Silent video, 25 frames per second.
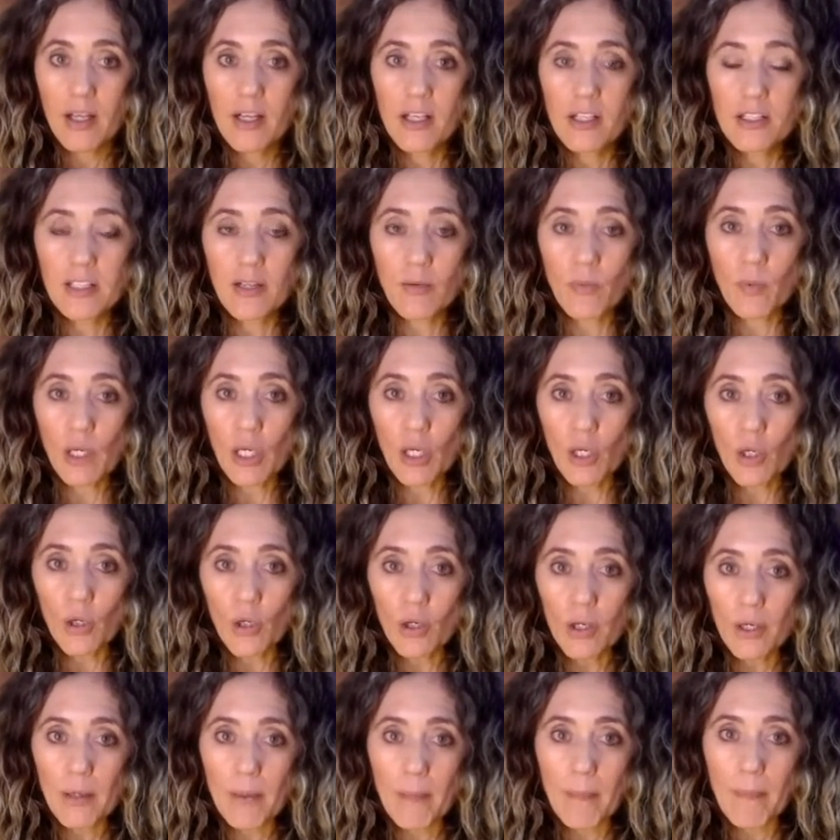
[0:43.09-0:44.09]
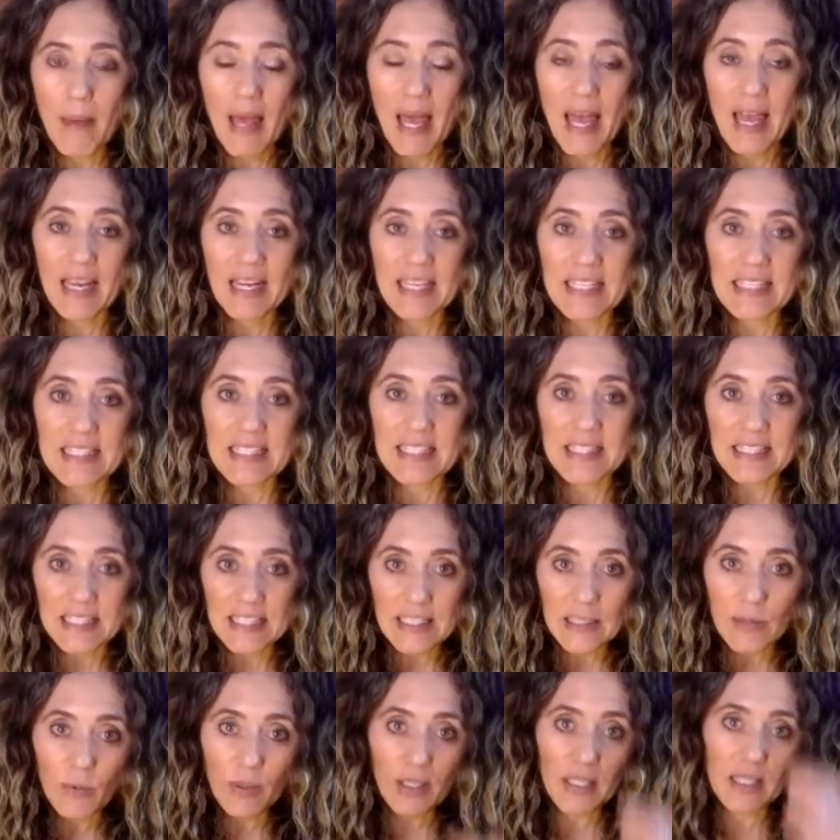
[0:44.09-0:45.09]
So if we look back and
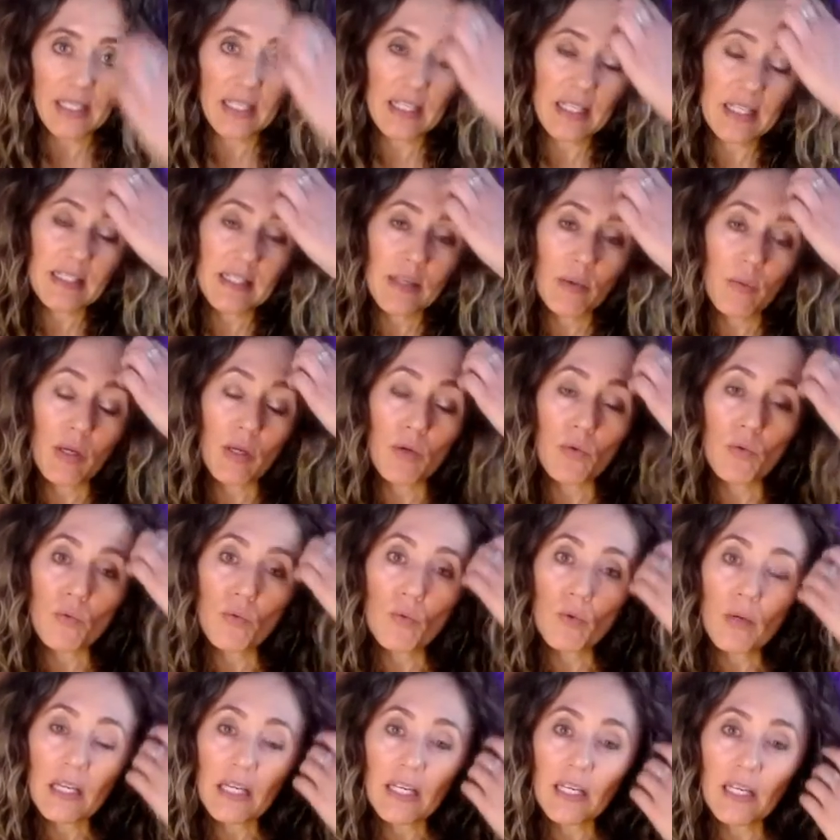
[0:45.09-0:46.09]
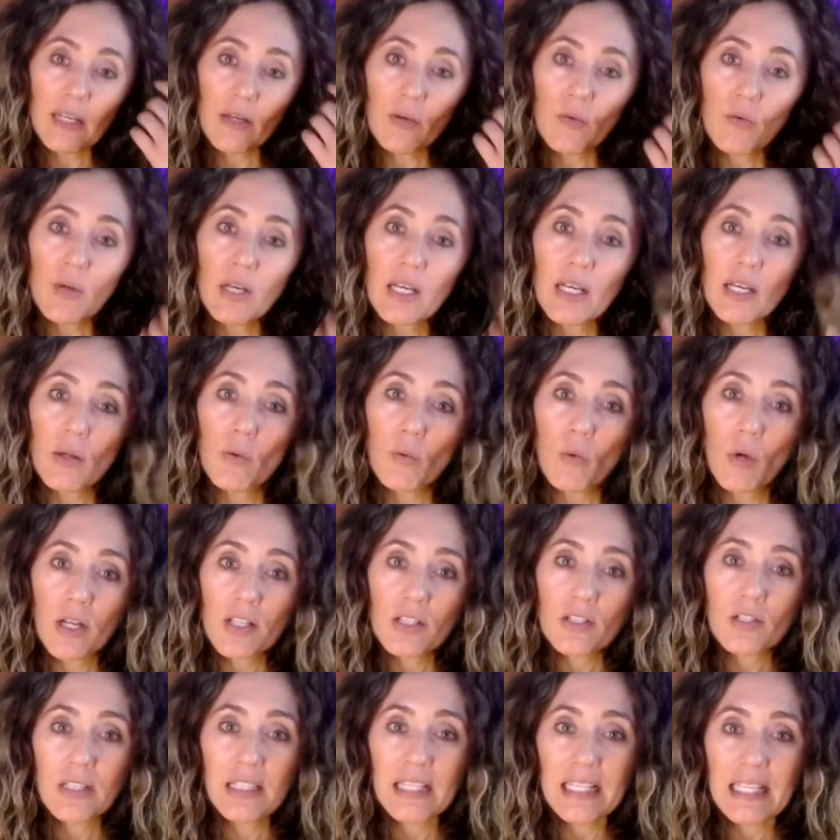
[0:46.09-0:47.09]
see what it is that we really, really
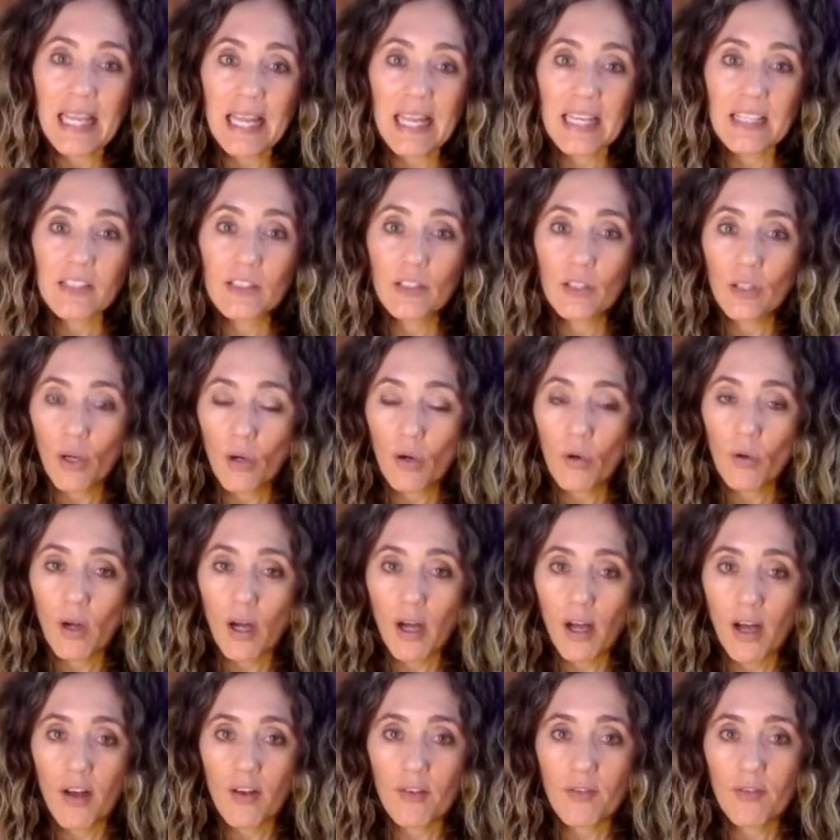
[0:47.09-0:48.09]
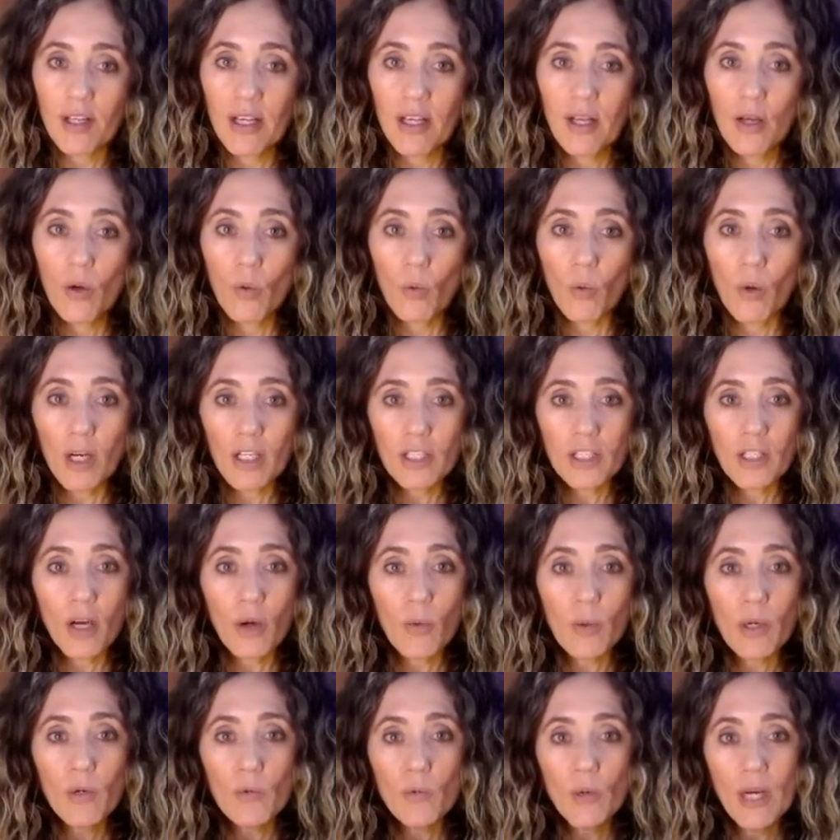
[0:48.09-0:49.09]
want to let go of, what are
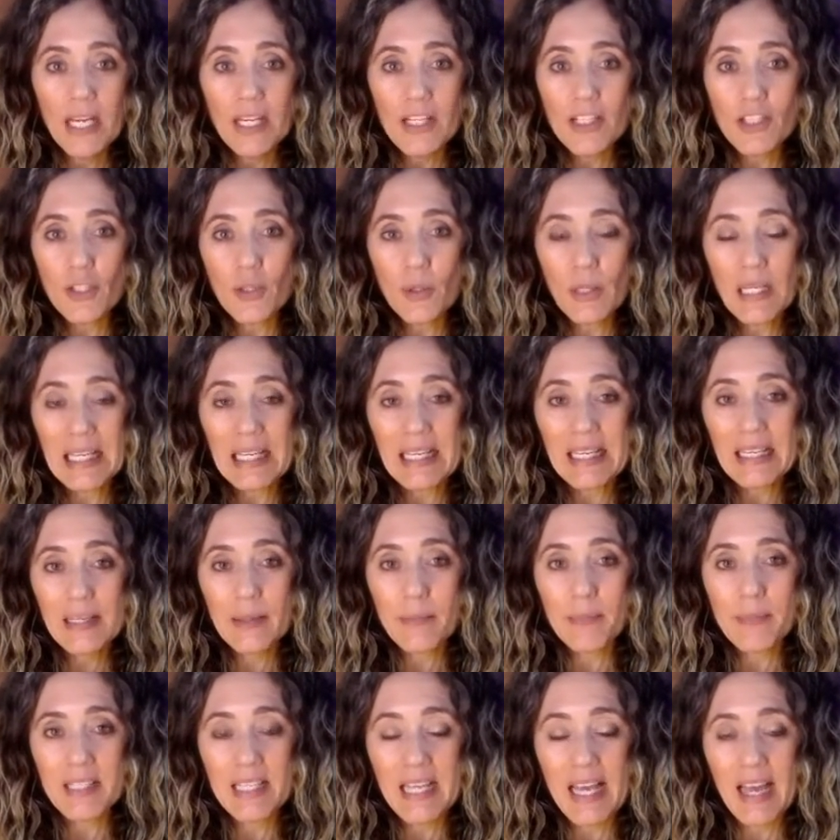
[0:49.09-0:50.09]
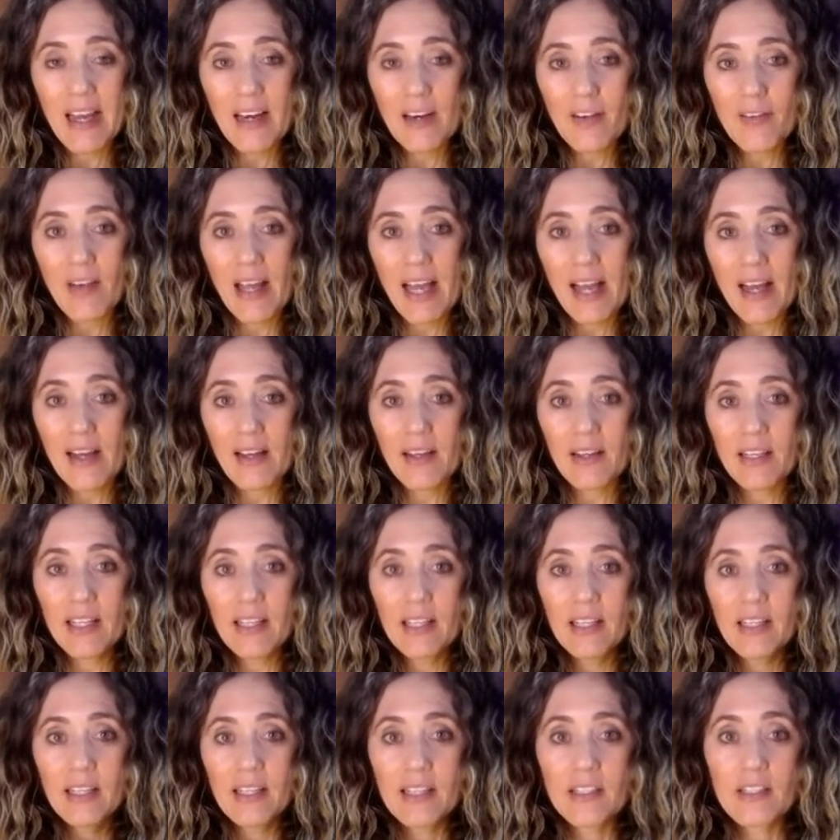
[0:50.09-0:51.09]
we ready to eclipse out of our
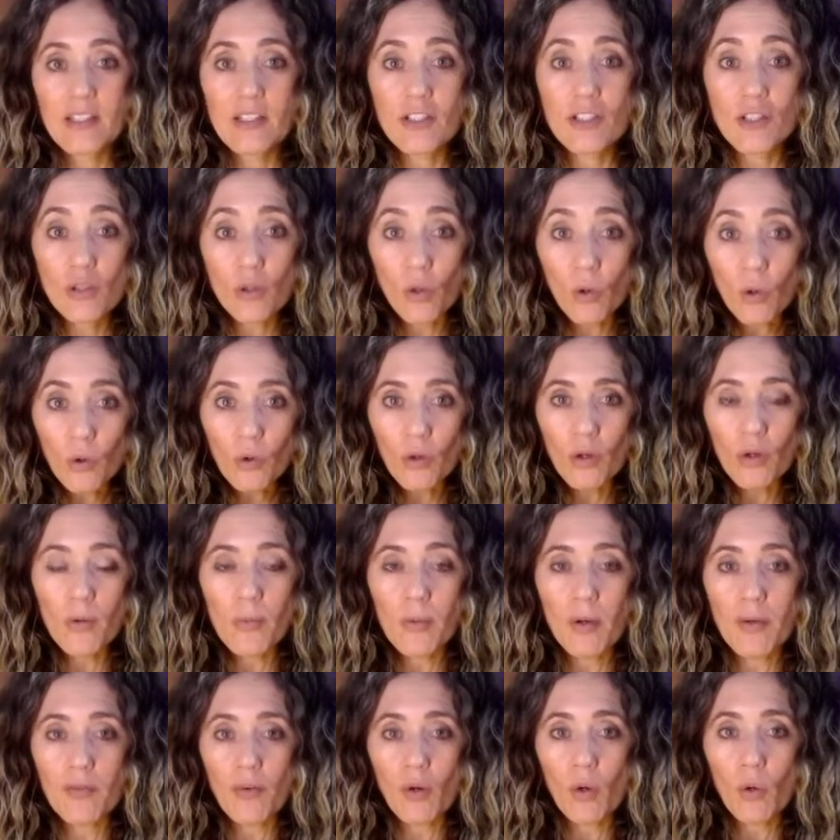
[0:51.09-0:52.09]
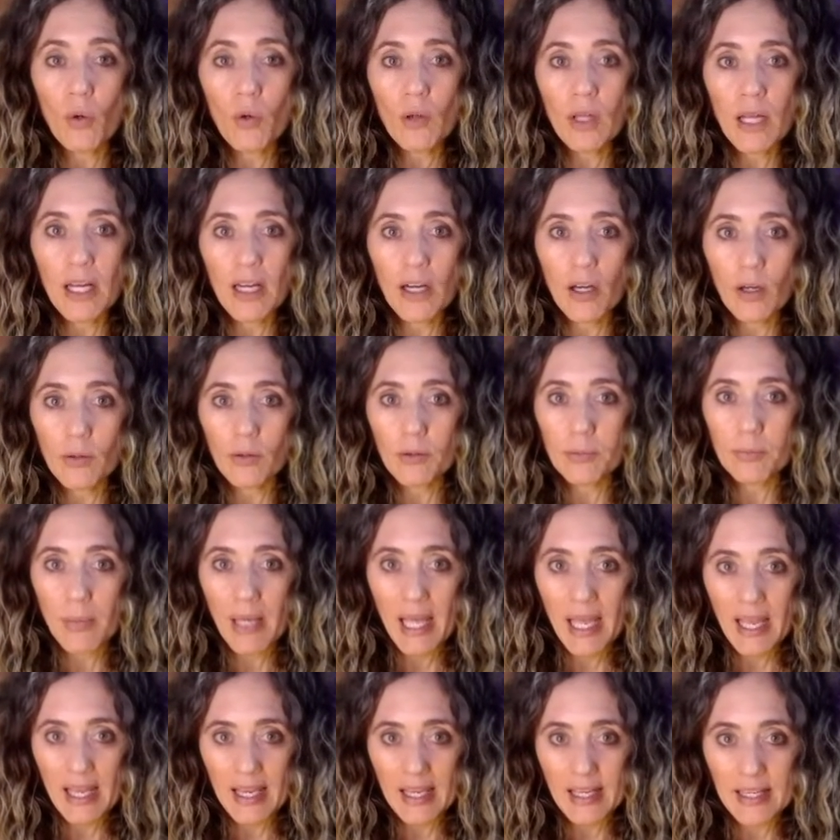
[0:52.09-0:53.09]
storeroom of all our old
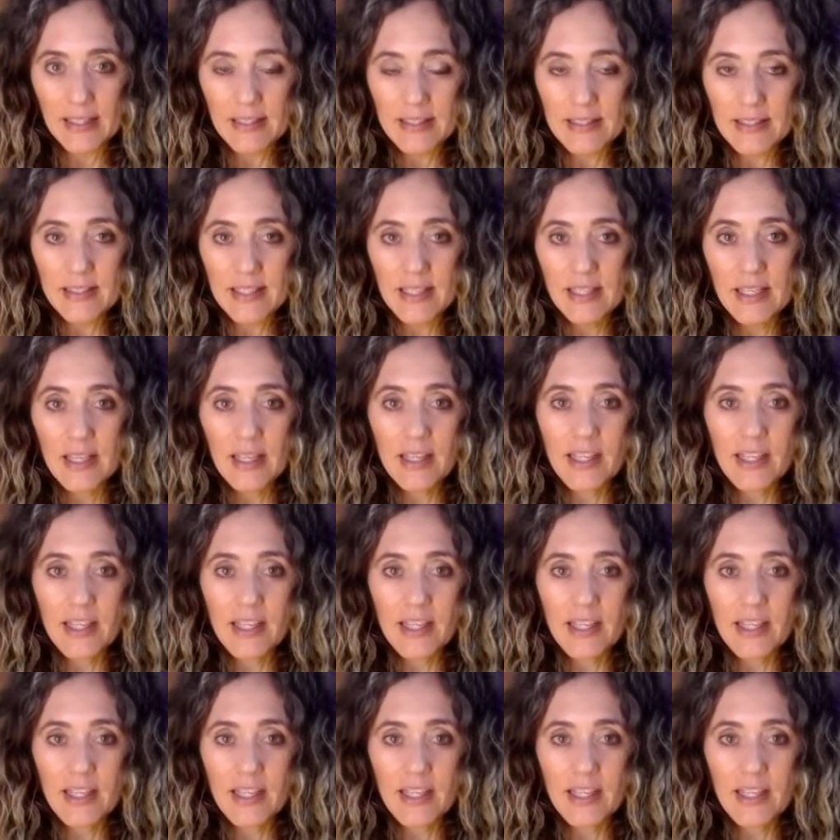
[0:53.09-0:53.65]
pains?